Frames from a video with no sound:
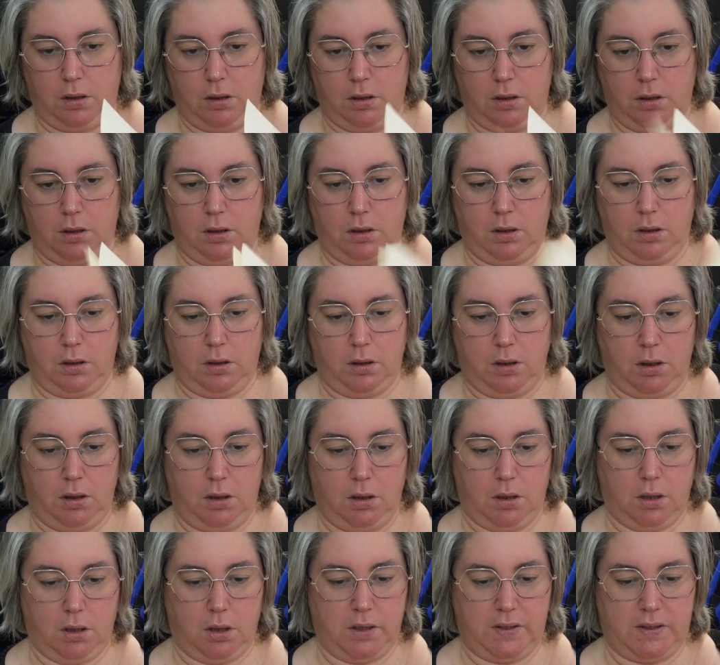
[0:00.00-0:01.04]
And
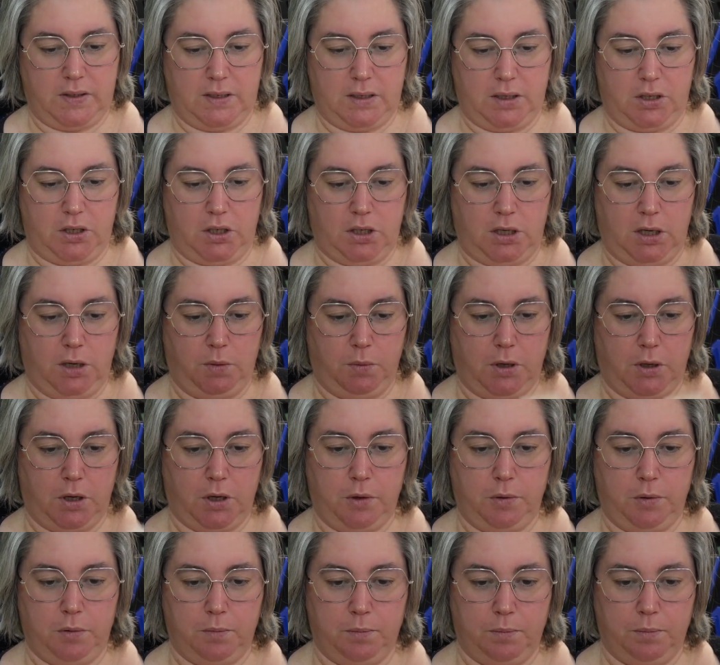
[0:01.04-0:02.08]
then Ice Station, here we go.
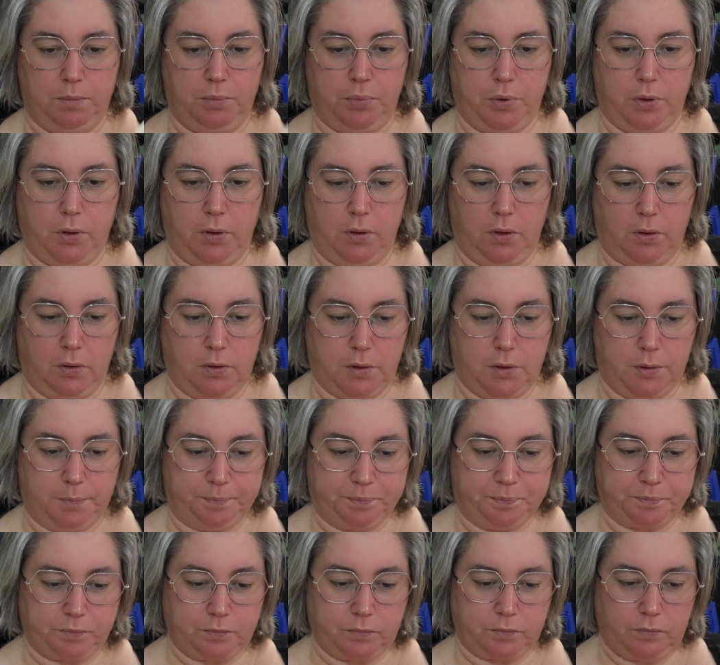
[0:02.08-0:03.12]
Prologue.
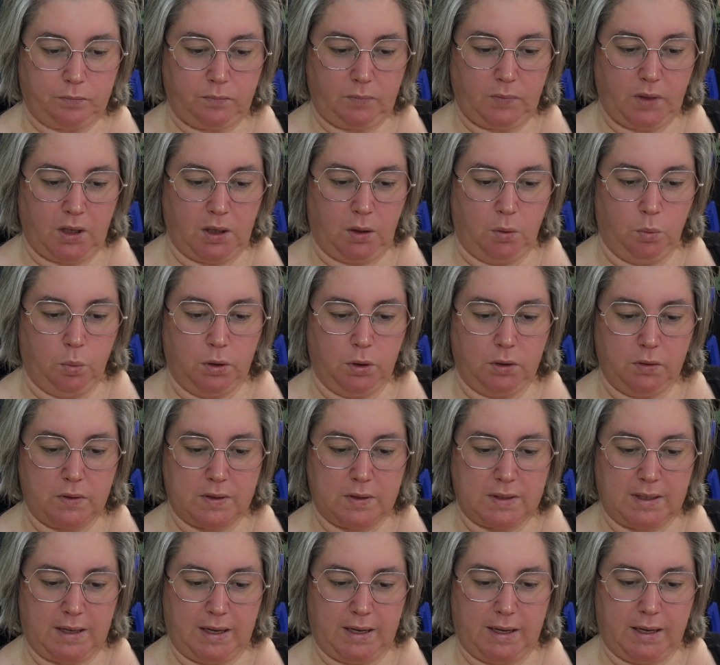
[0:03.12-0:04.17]

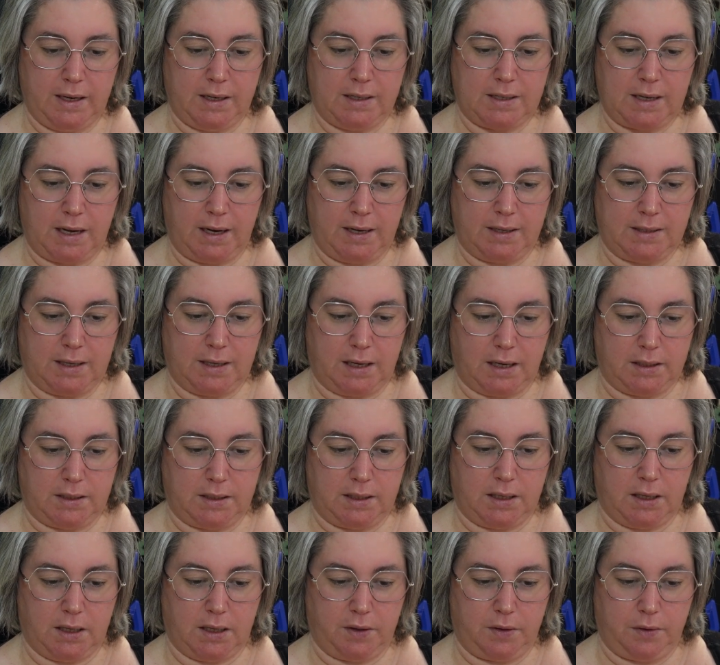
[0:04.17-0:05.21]
Wilkes Land,
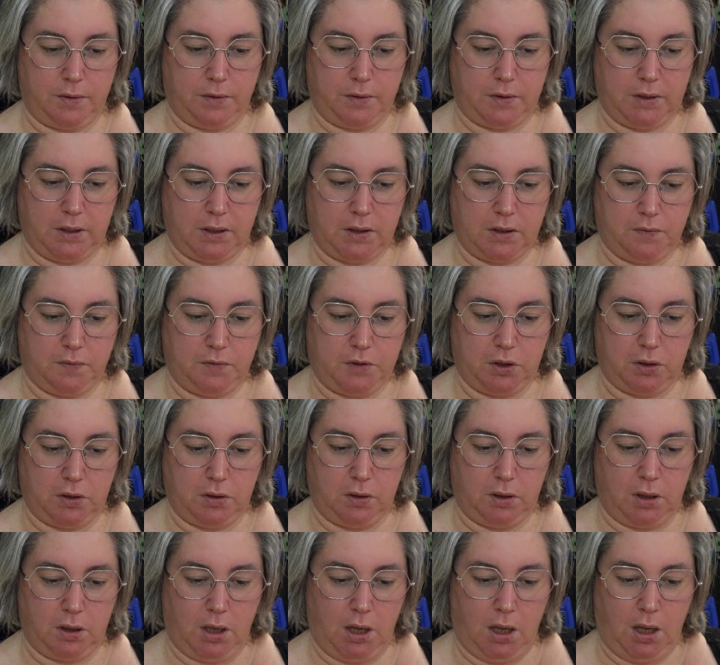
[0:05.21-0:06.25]
Antarctica, 13th of
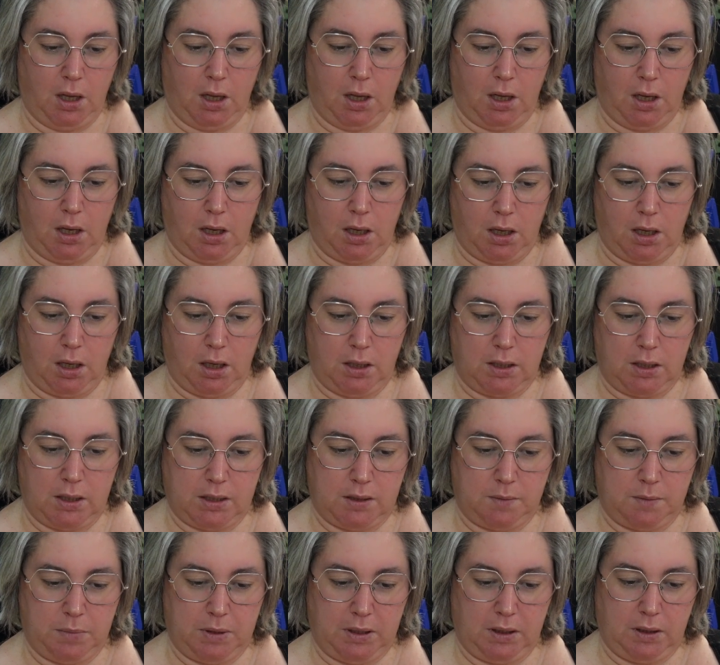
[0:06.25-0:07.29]
June. It
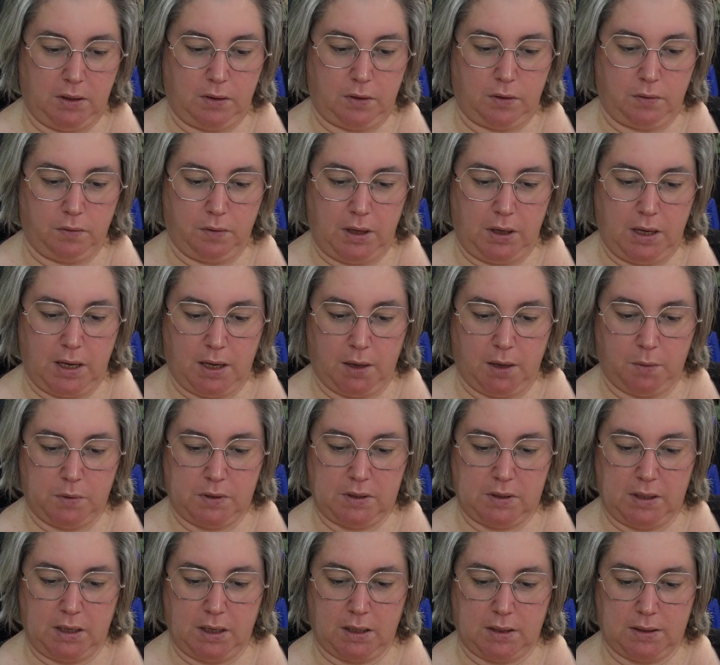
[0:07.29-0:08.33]
had been 3
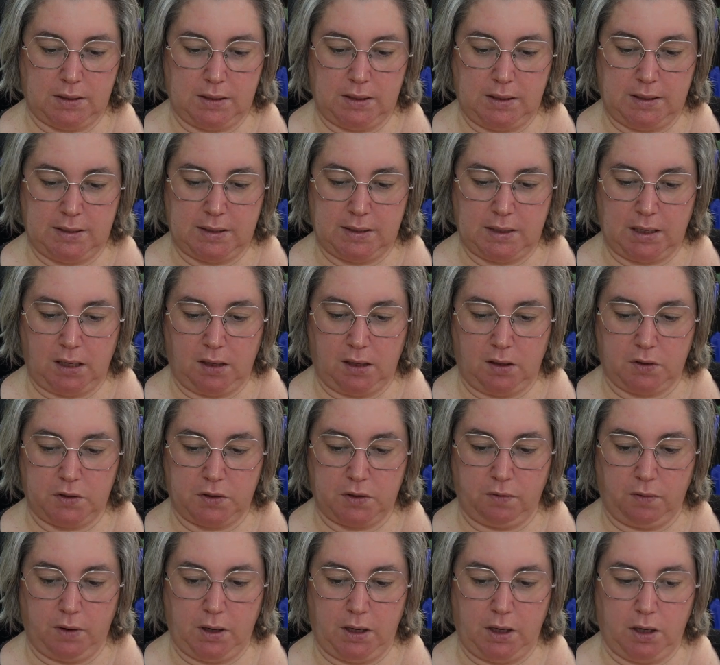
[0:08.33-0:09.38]
hours now since they had
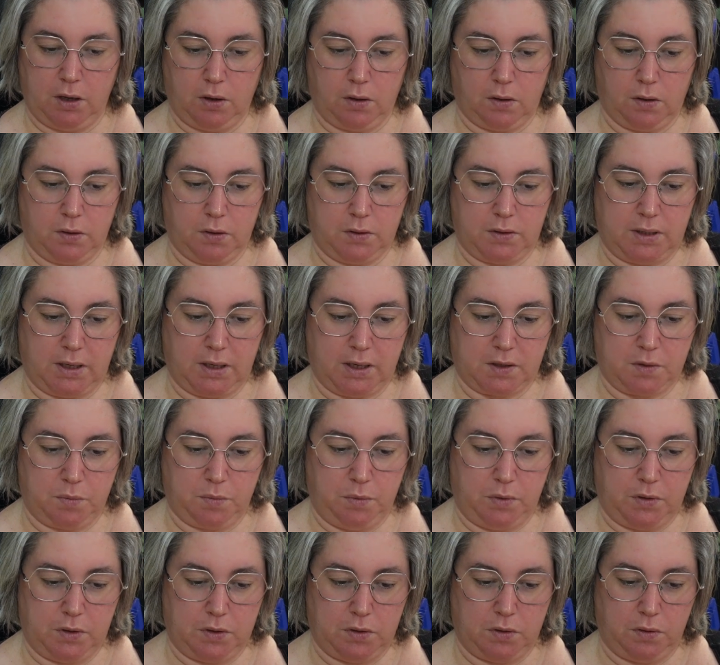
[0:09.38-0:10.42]
lost radio contact
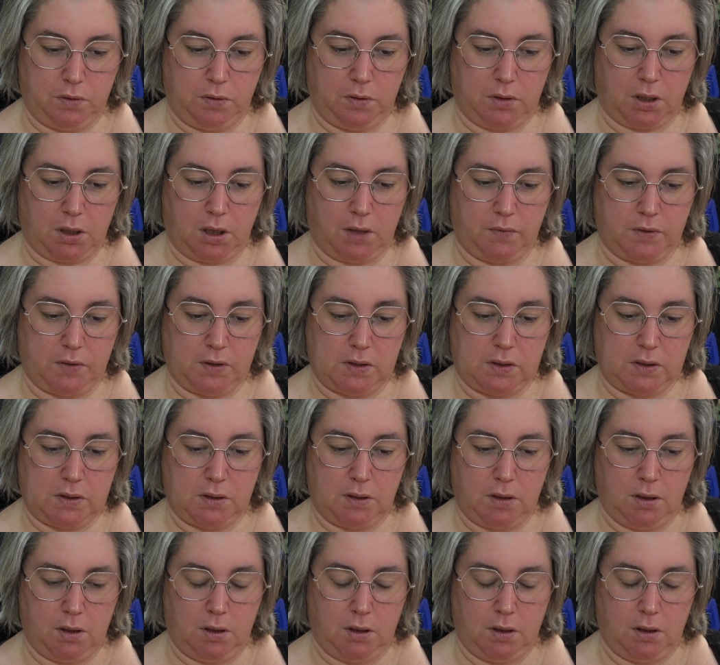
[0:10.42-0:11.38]
with the 2 divers.